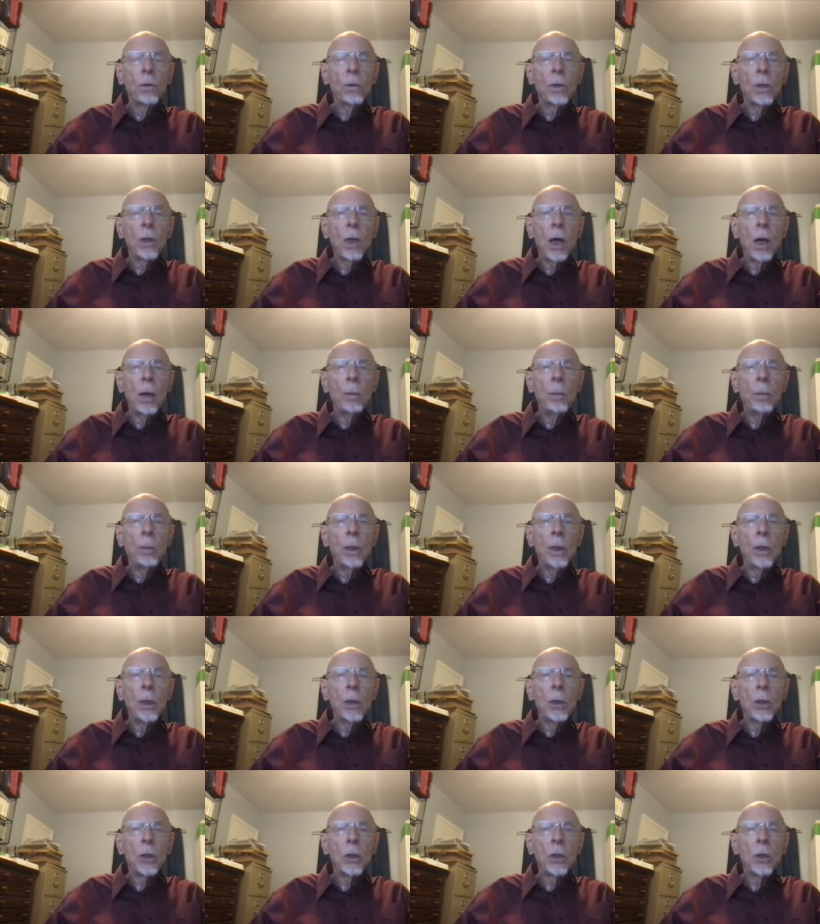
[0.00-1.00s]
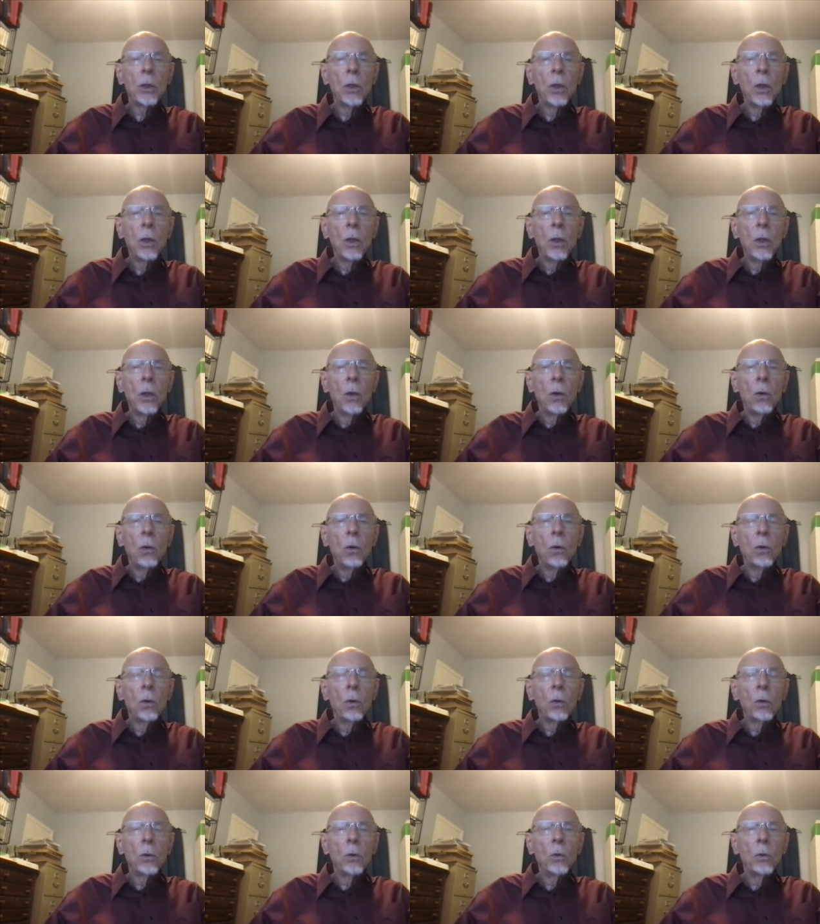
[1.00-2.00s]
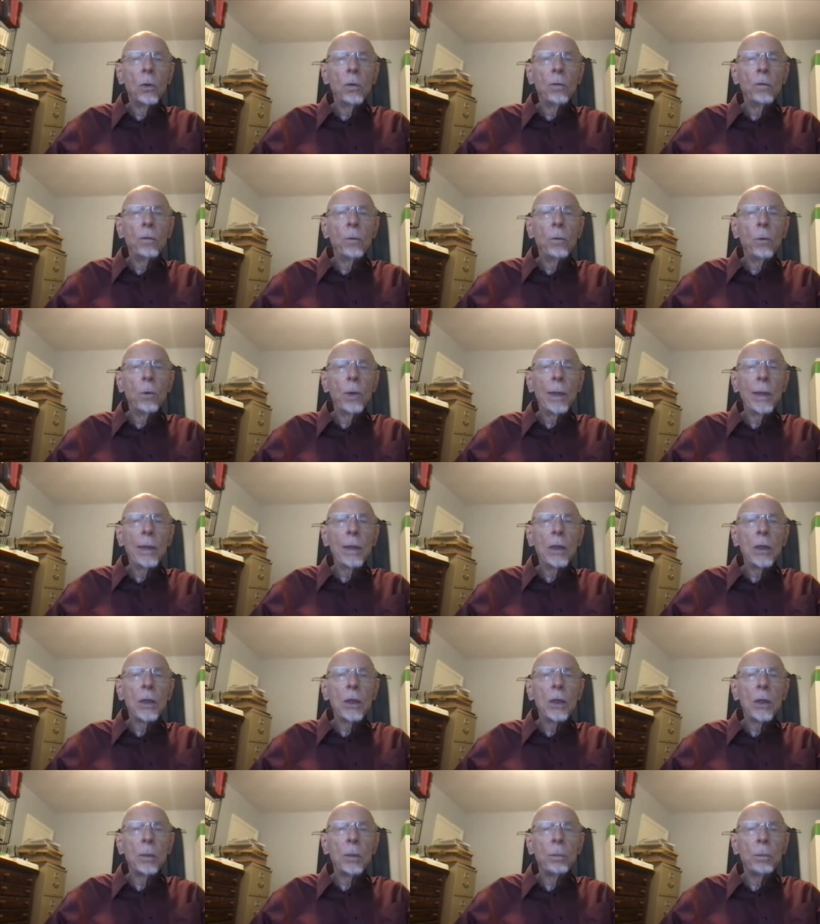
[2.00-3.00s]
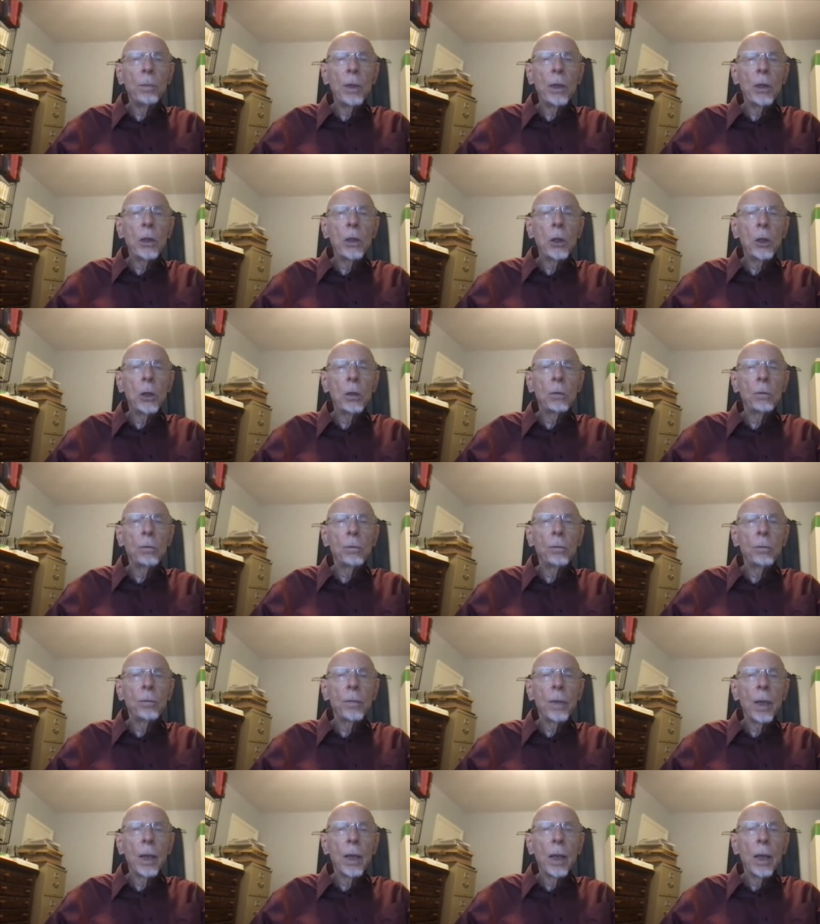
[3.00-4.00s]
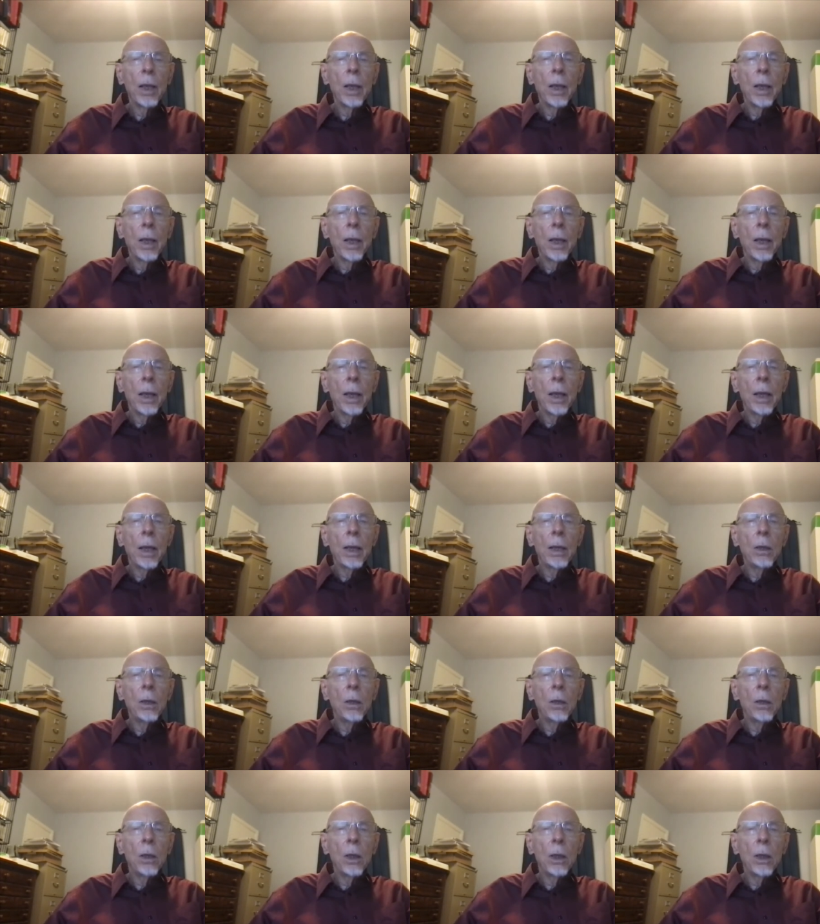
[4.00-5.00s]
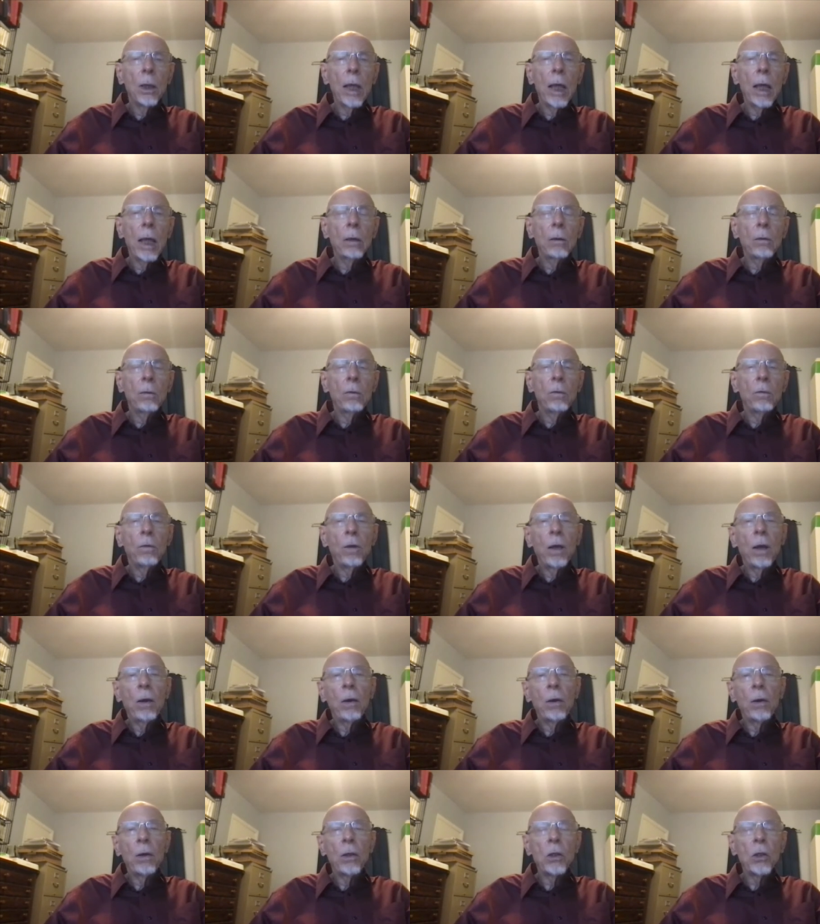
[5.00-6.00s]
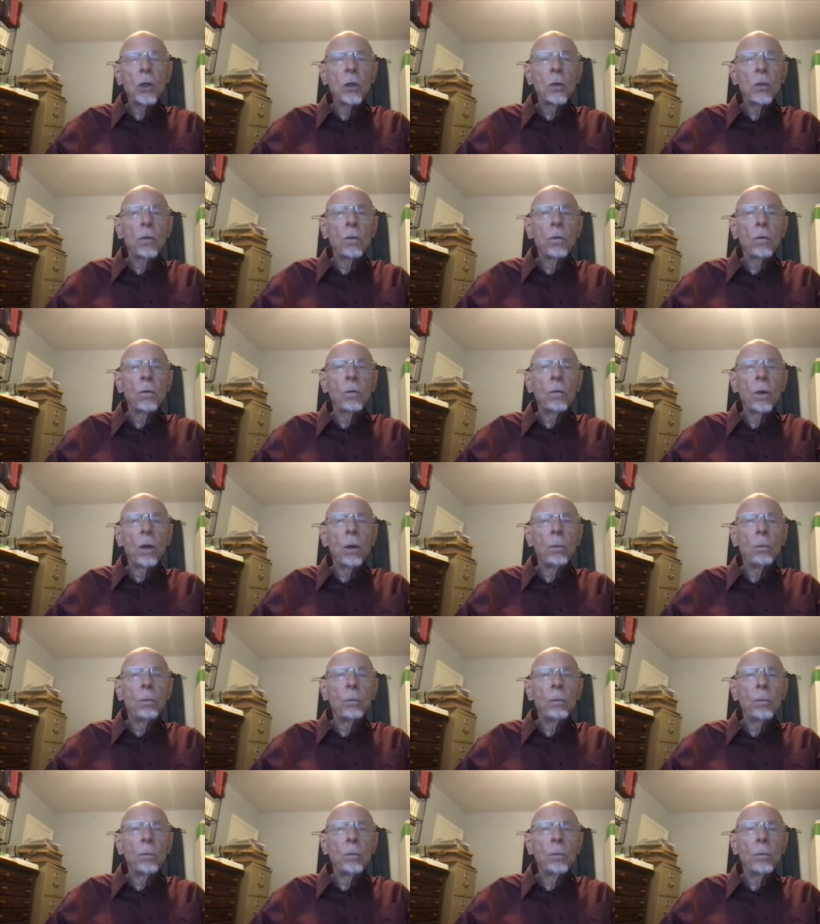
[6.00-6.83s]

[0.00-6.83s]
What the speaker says: dominance or to avoid submission, and that varies from